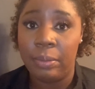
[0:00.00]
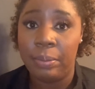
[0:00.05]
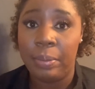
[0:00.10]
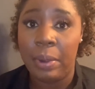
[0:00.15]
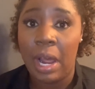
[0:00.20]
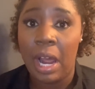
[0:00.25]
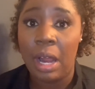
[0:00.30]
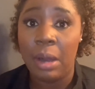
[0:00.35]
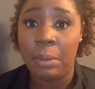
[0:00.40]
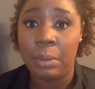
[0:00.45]

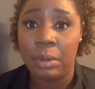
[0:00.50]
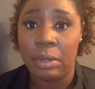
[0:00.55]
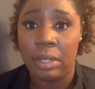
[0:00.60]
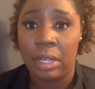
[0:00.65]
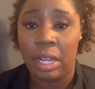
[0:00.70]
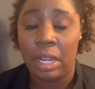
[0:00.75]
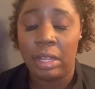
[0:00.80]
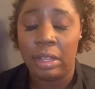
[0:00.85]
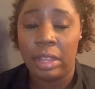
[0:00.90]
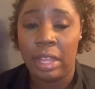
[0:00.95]
power
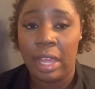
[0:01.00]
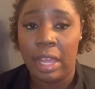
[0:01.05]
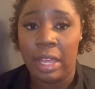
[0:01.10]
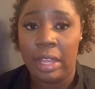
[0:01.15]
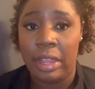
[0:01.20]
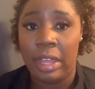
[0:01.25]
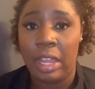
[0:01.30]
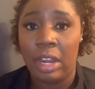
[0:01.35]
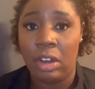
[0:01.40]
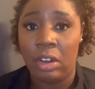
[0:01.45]

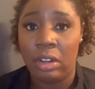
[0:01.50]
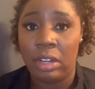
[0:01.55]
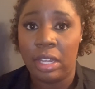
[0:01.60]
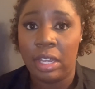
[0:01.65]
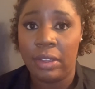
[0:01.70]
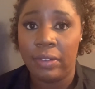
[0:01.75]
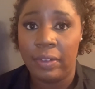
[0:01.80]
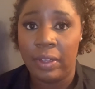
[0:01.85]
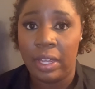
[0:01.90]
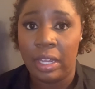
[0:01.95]
that they are
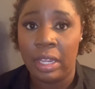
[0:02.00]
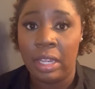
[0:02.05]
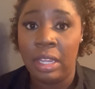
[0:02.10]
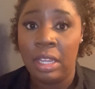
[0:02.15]
giving